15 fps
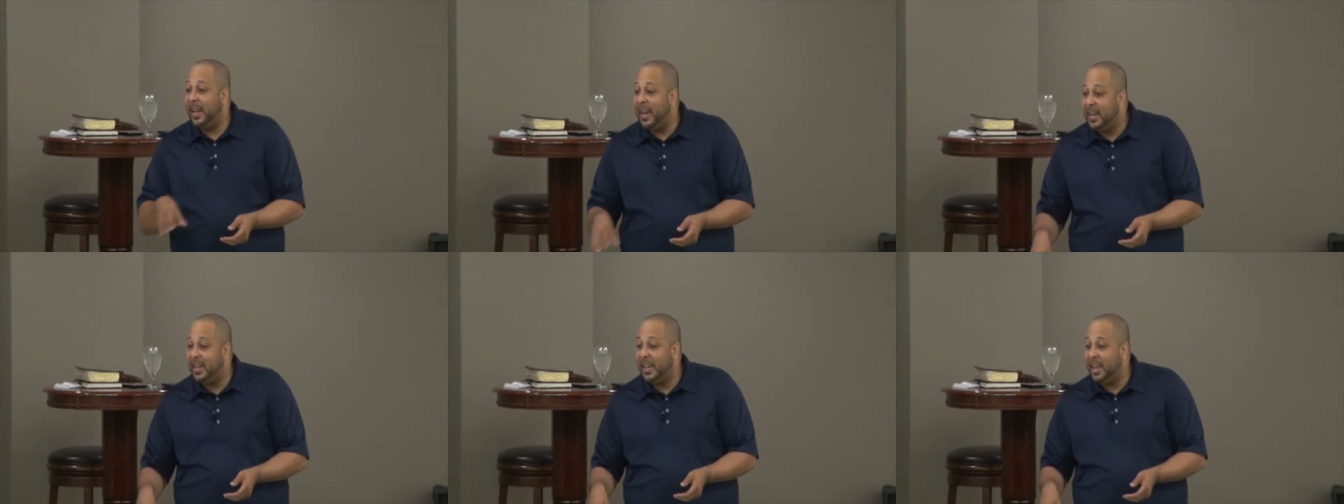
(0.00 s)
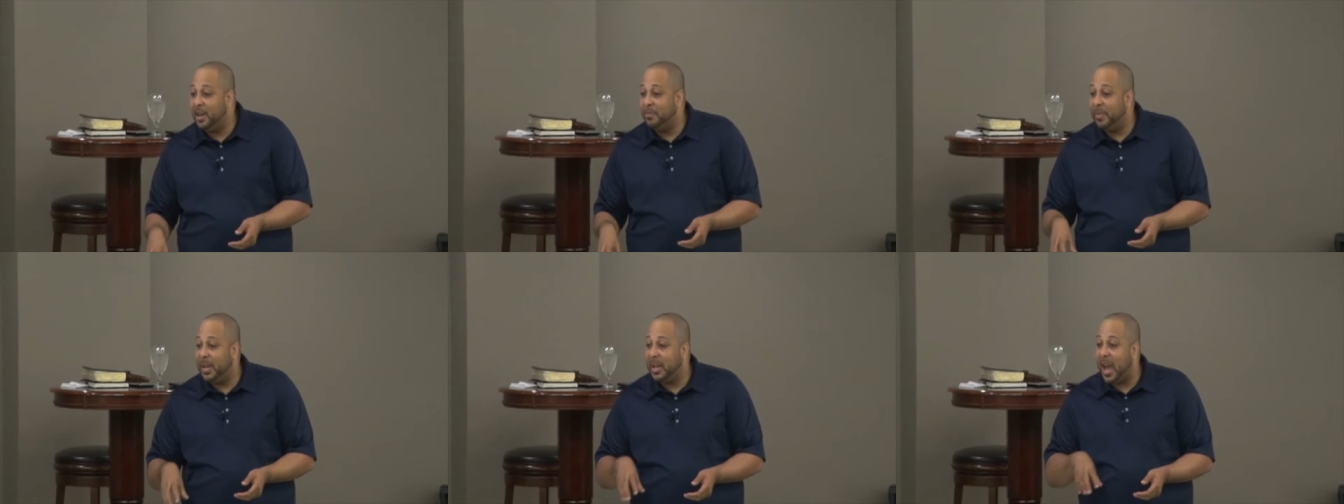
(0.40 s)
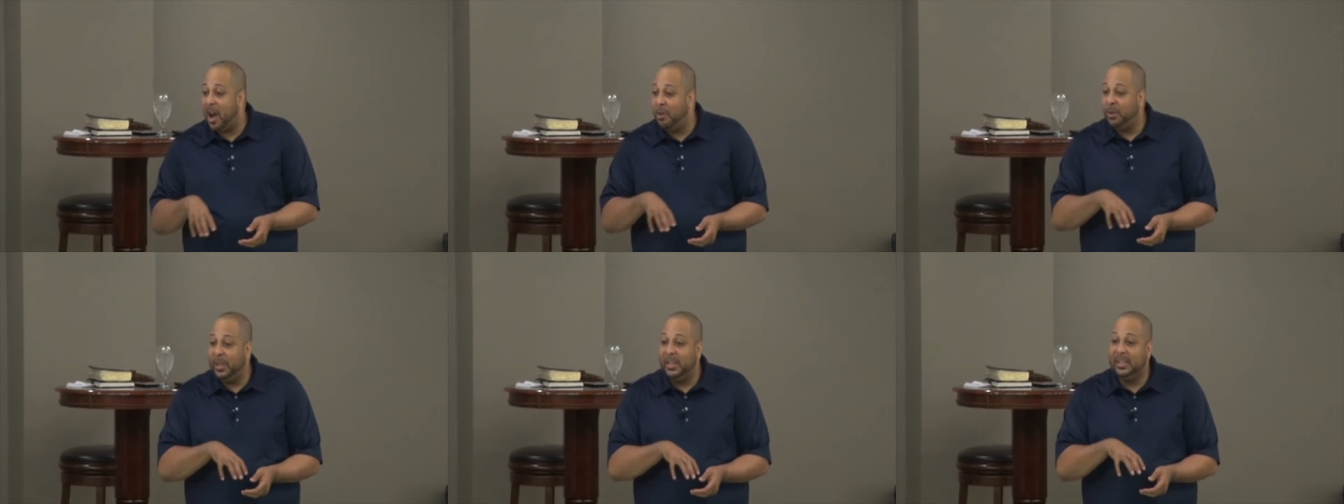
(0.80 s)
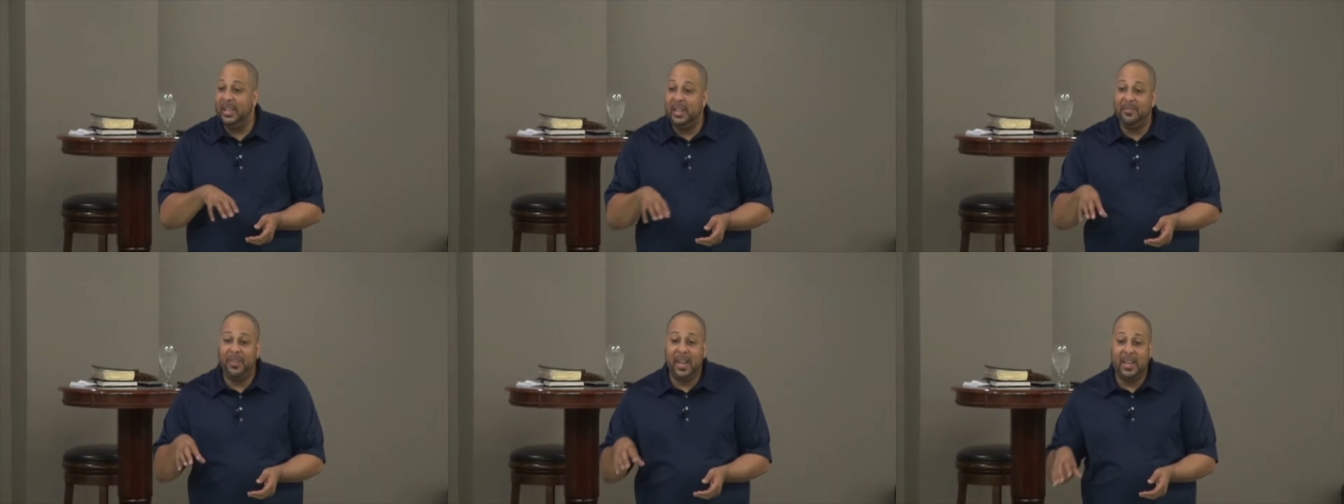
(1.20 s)
in him and I only
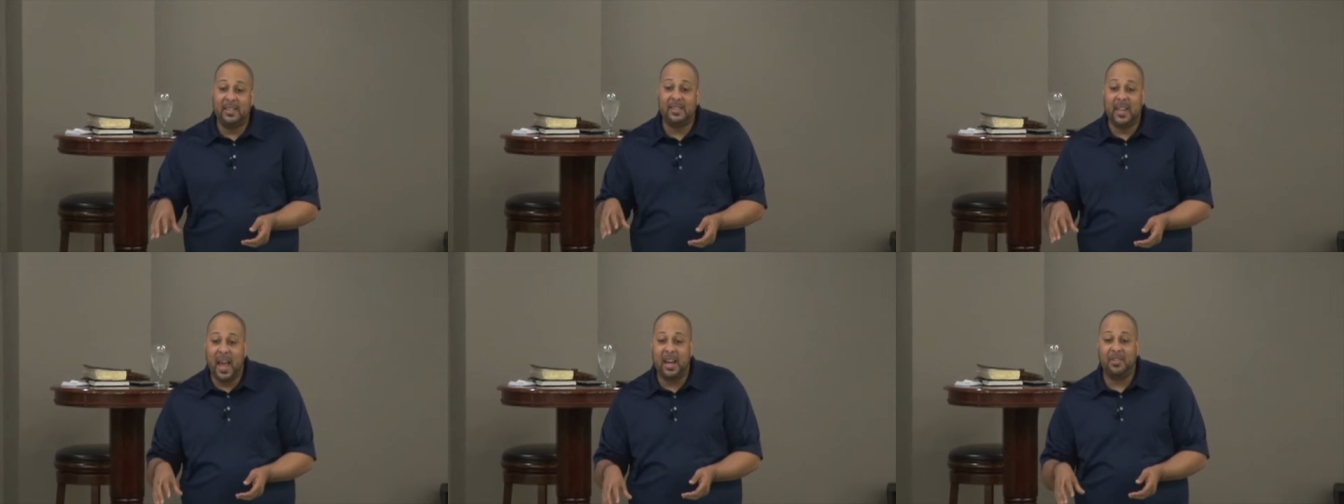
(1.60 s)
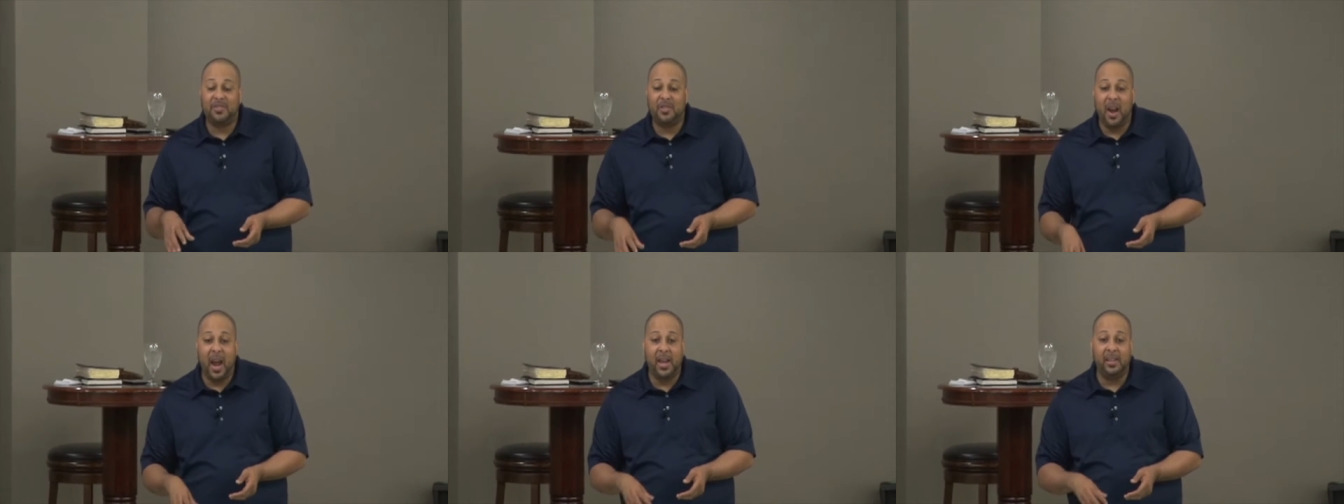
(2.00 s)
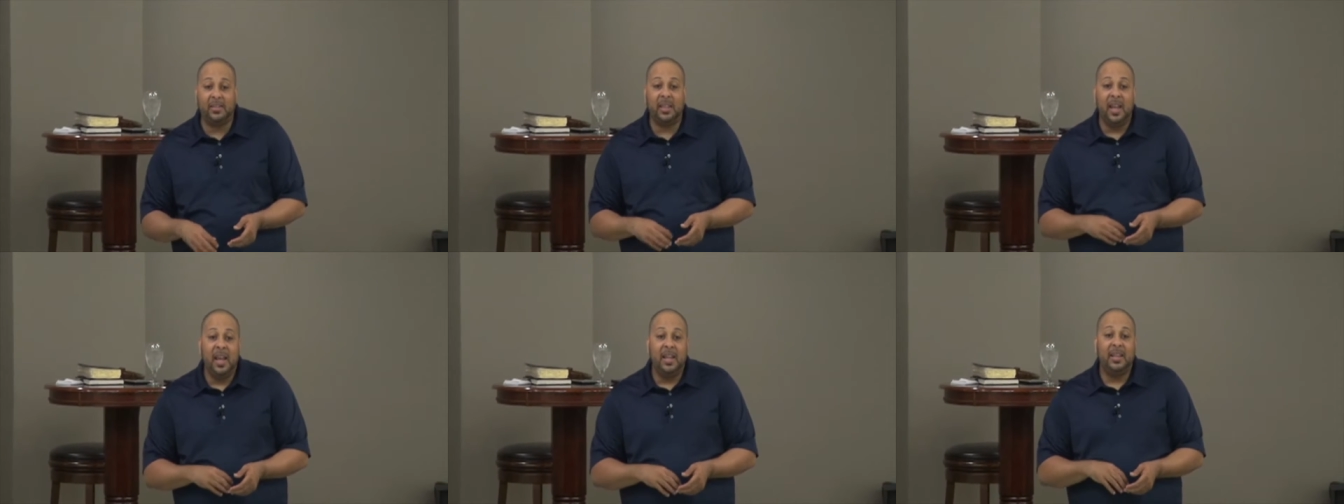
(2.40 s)
live inside of Christ,